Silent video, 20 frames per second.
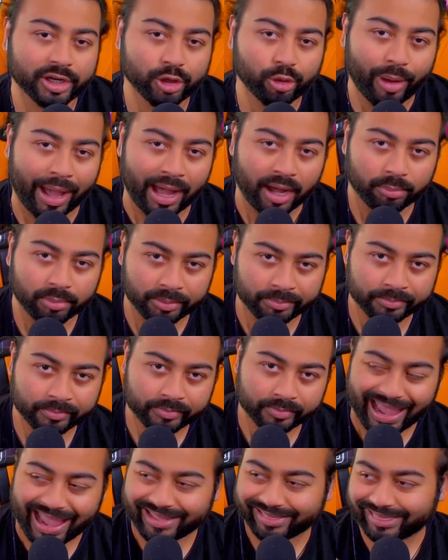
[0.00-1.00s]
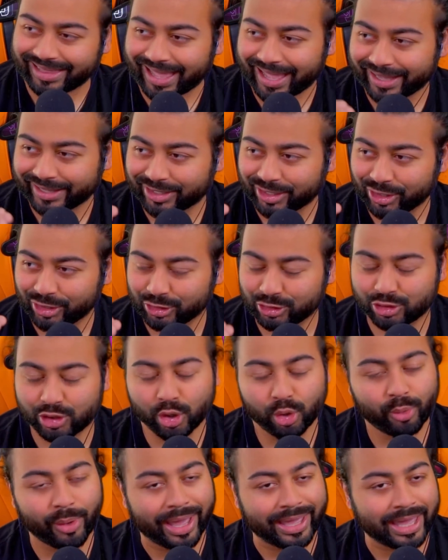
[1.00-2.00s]
a new album at like
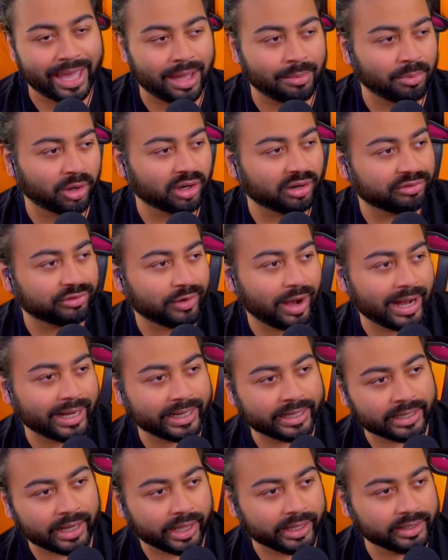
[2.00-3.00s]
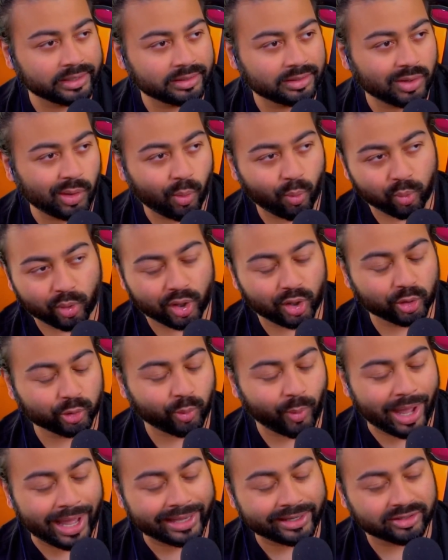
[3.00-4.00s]
2 a.m. on a Friday night,
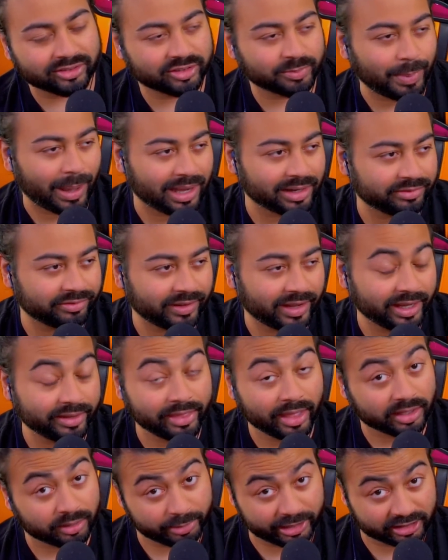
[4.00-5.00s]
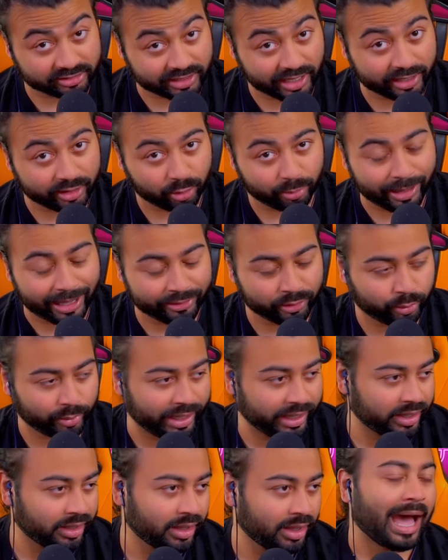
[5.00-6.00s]
worldwide on Spotify. That could be a title, by the
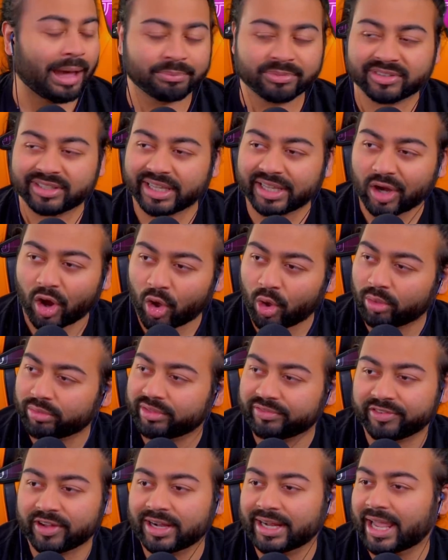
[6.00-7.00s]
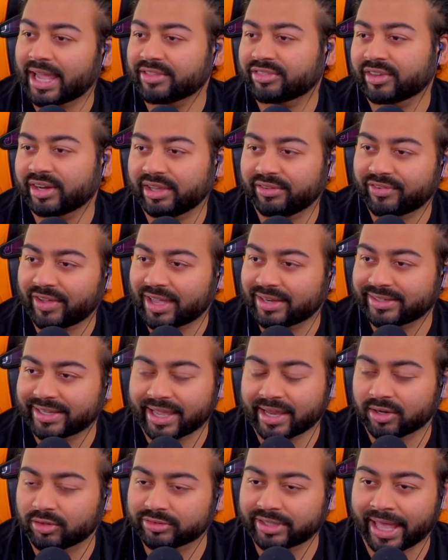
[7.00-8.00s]
way. I'm seeing all the fun Anthony
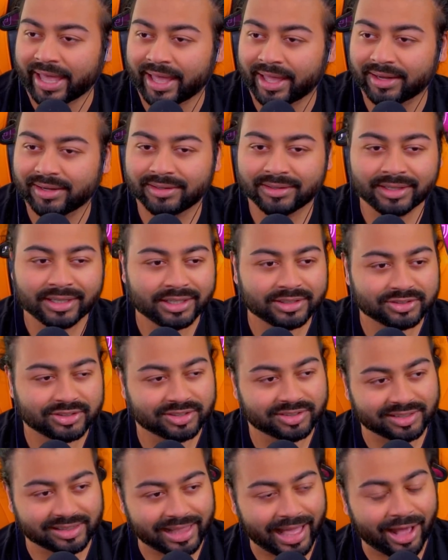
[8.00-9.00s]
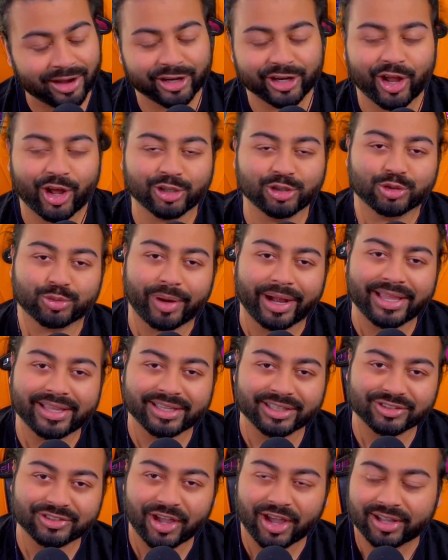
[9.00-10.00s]
Fantano's had, just clowning on
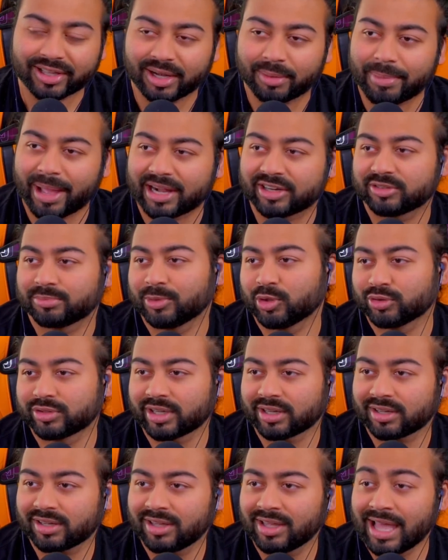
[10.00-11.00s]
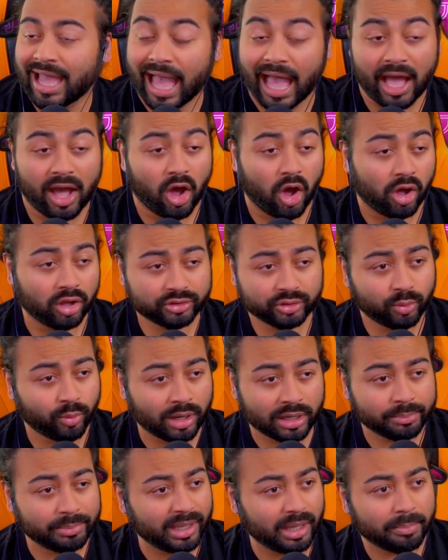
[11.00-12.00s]
Drake and talking about his music. I also
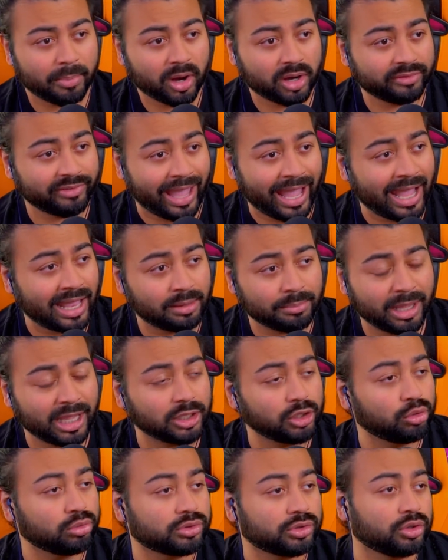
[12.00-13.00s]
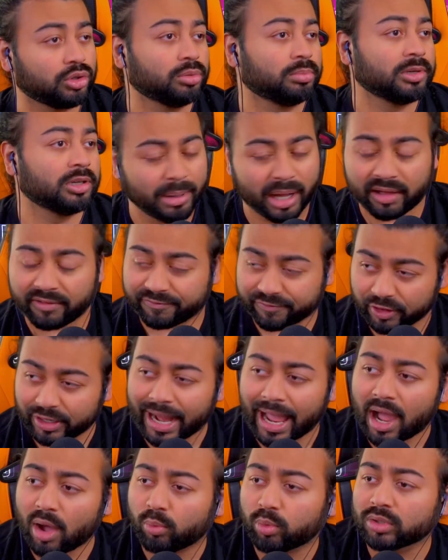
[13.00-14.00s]
want to be a part of anime YouTube, but for
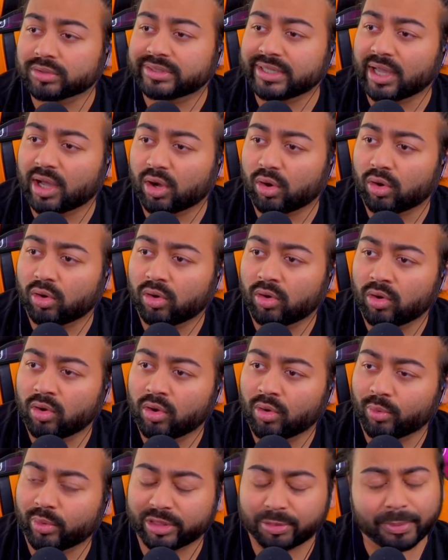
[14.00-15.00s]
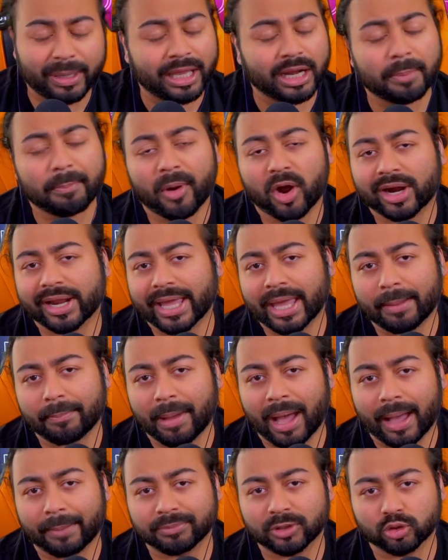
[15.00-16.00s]
now we'll deal with being a part of
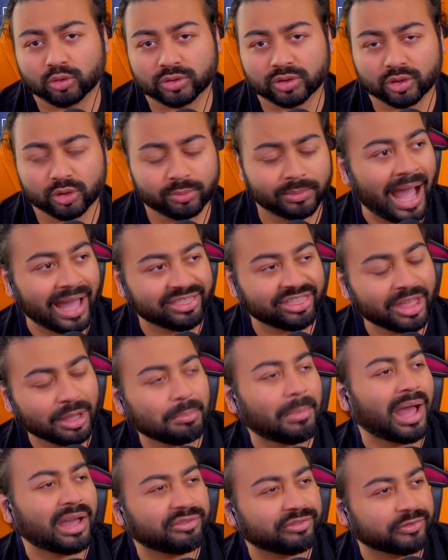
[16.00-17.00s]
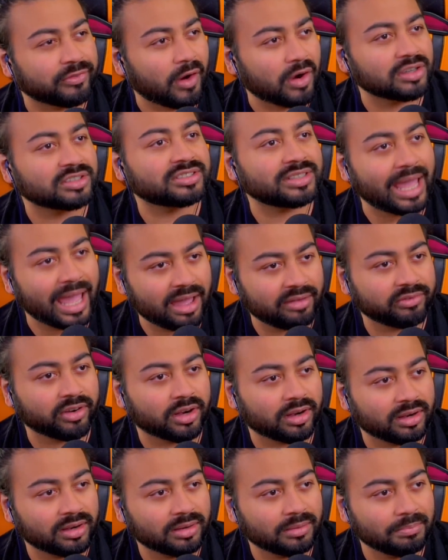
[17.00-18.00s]
hip-hop YouTube. I think my first
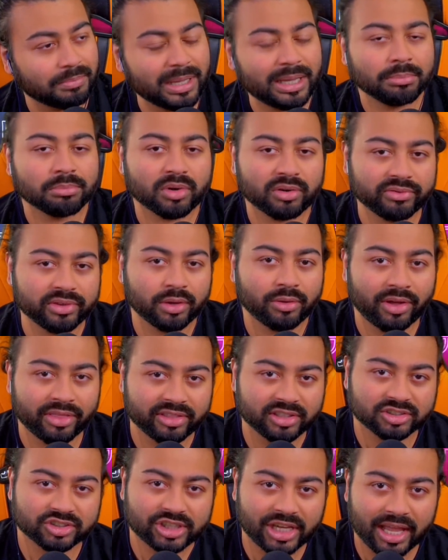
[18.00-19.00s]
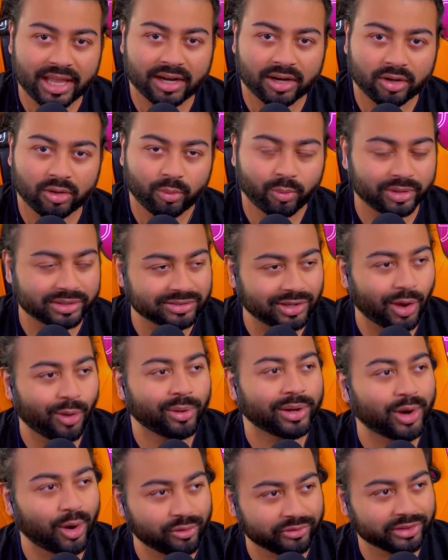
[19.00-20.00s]
ever meme review on this channel was
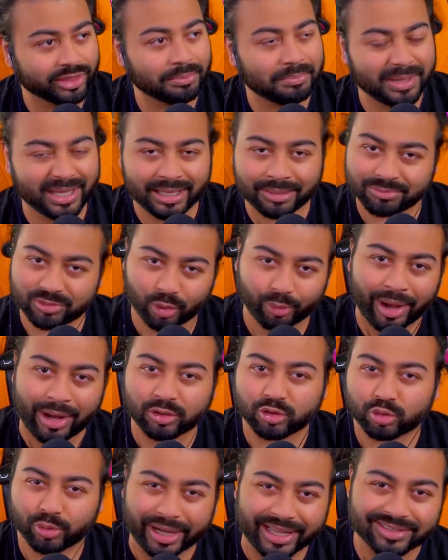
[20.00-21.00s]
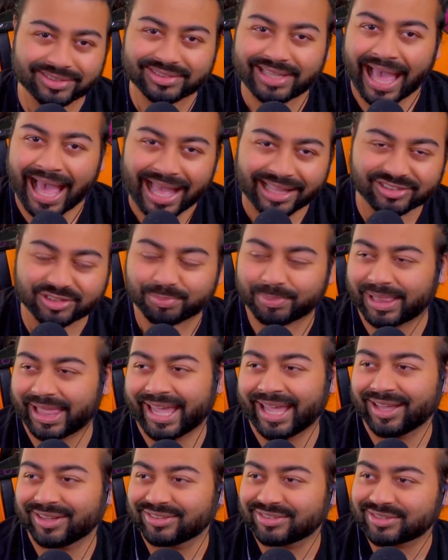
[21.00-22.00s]
going over the memes around Drake's God's
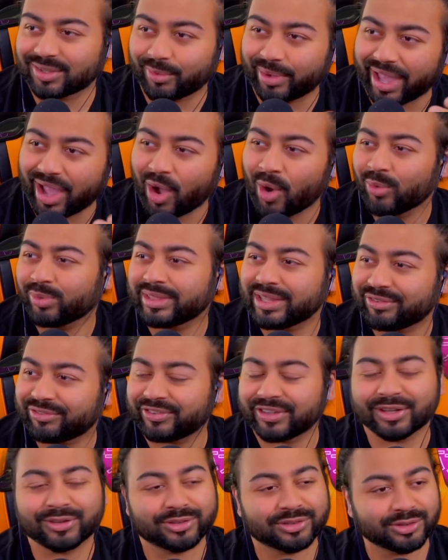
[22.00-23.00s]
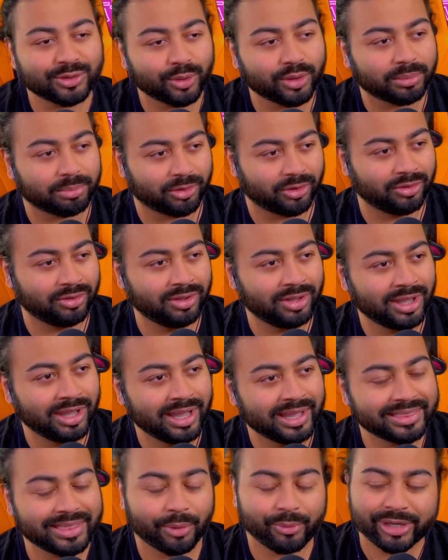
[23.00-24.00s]
Plan, so it only feels suitable
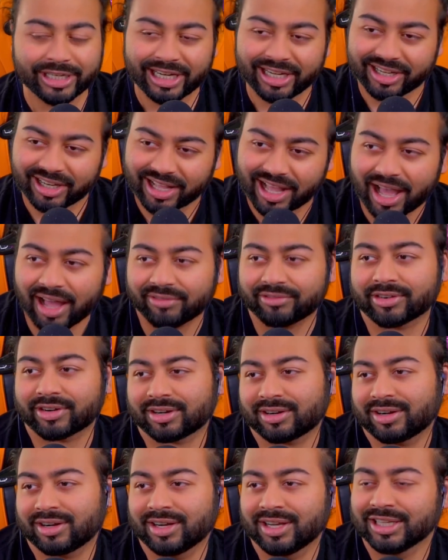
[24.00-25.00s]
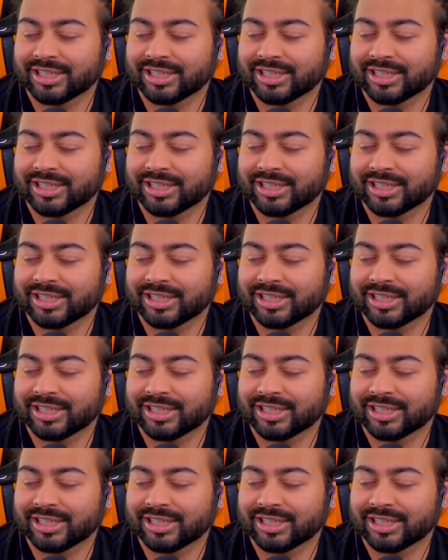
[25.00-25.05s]
that we need to cover